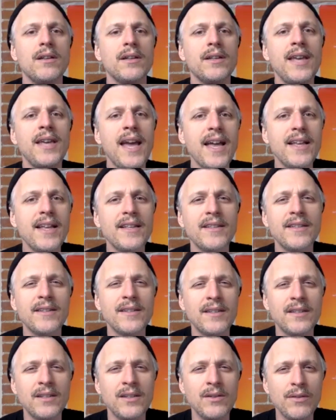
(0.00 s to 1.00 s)

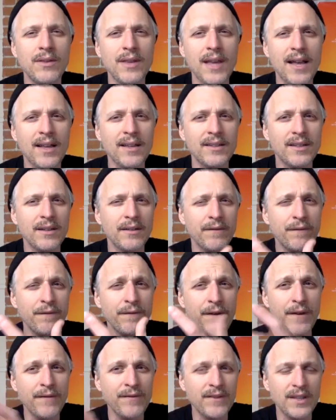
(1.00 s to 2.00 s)
Cannes
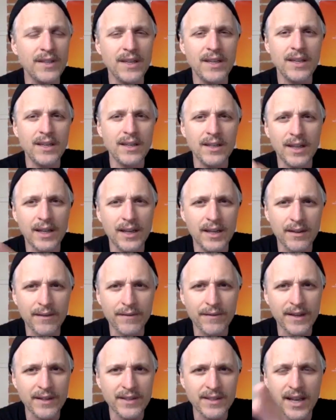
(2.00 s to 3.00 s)
2015, uh,
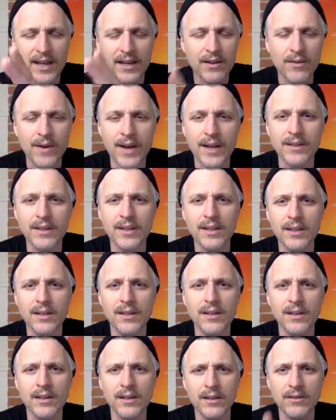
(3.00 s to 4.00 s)
if I stand
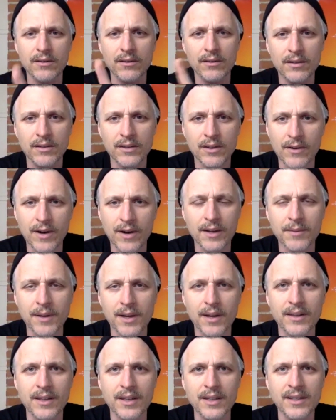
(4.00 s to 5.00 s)
corrected, uh, you can correct
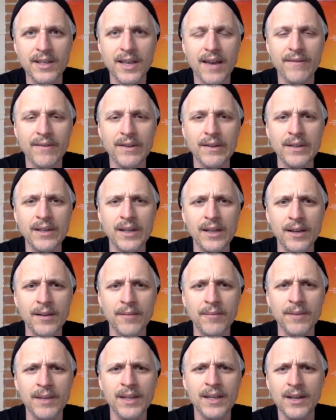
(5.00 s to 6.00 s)
me on this, Kevin,
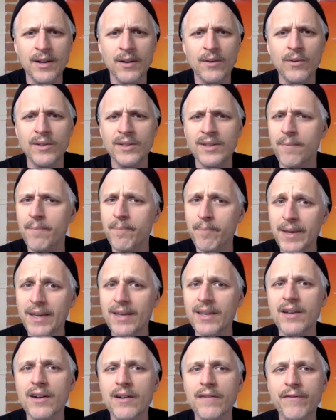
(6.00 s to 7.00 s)
um, was a
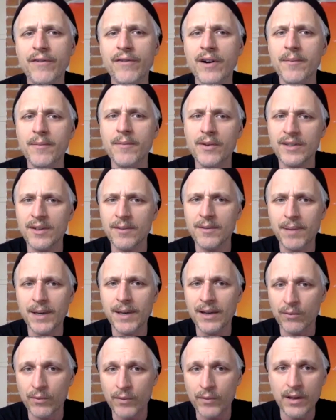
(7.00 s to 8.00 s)
big year for him. It was a
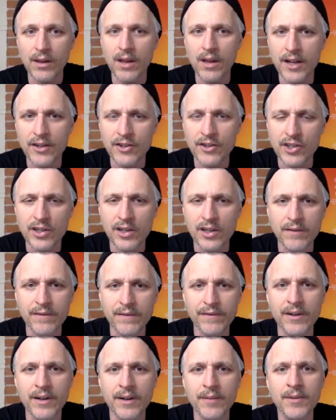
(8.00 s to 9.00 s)
big relaunch year
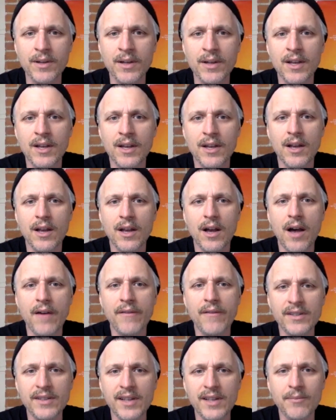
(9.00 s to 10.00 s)
for him.
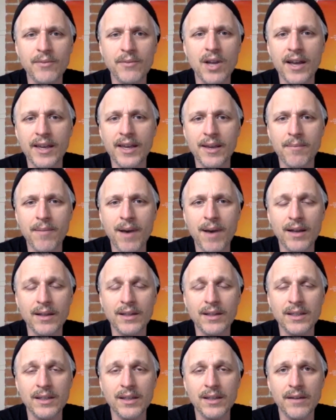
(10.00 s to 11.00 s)
Obviously, I'm talking
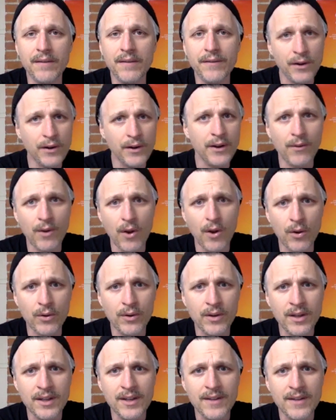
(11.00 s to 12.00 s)
about uh, Fury Road.